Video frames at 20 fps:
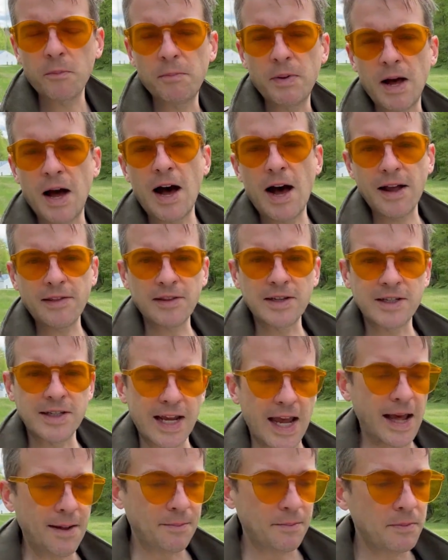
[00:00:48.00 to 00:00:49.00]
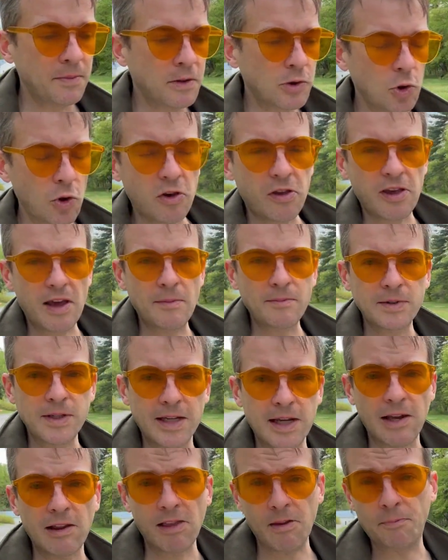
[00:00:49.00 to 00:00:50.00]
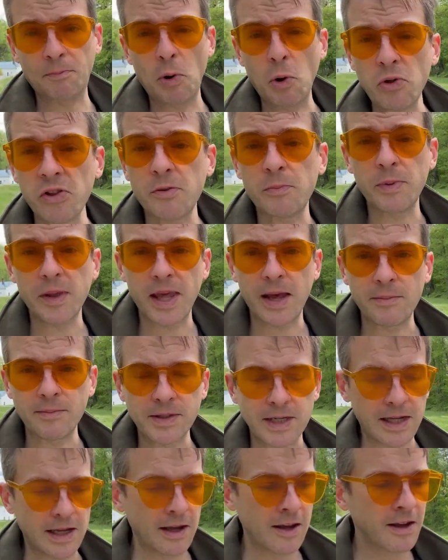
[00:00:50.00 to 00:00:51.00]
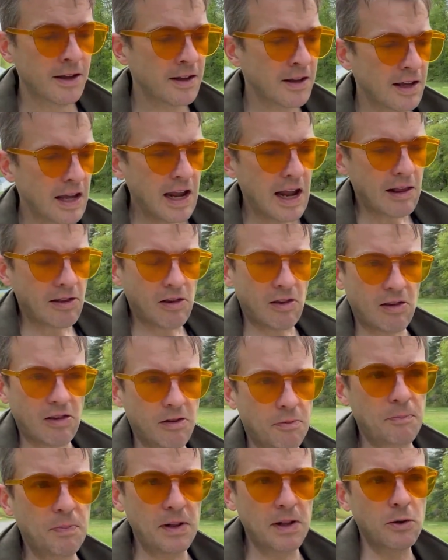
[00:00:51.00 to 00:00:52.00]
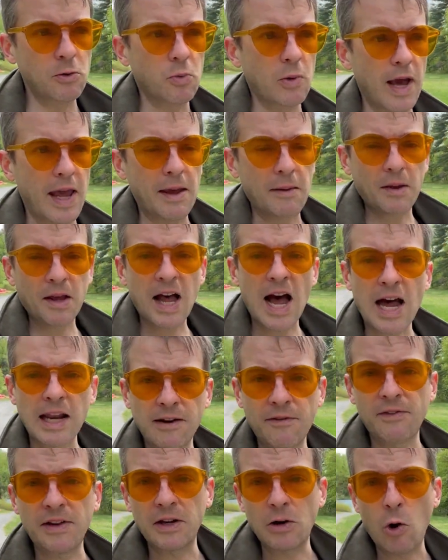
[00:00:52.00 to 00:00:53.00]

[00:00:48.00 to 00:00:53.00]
behind the dam looks empty. It's supposed to be empty. It's a spillway, kind of an